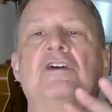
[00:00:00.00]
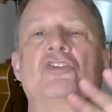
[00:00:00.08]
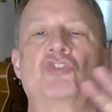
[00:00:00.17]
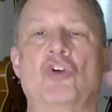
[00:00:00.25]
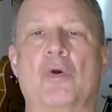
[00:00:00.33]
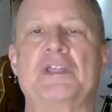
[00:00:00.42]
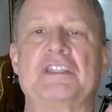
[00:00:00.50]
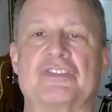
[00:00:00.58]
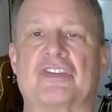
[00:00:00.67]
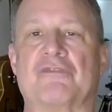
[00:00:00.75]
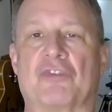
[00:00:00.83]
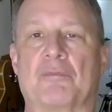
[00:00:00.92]
knowing this
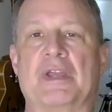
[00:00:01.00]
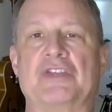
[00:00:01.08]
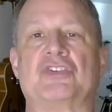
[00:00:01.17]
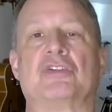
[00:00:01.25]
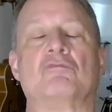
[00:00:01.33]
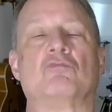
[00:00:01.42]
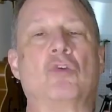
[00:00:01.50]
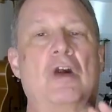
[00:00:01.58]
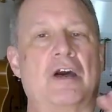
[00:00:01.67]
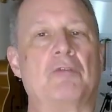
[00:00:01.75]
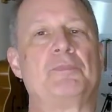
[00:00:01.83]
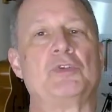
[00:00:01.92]
information will
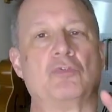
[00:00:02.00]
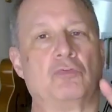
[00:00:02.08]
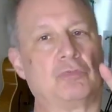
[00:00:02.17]
help you